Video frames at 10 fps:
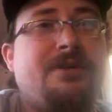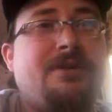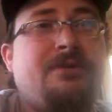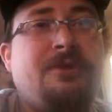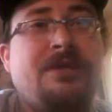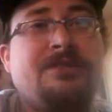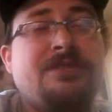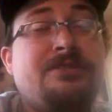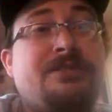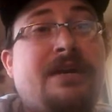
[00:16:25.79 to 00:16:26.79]
which
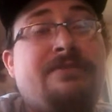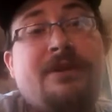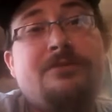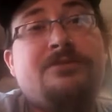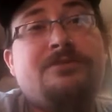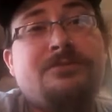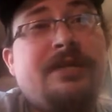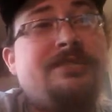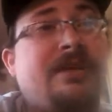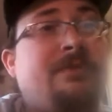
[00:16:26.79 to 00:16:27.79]
is, I found
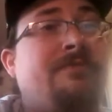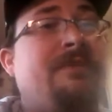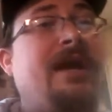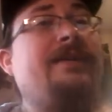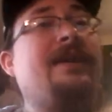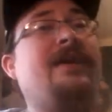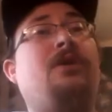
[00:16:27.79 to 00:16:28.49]
strange that I would find that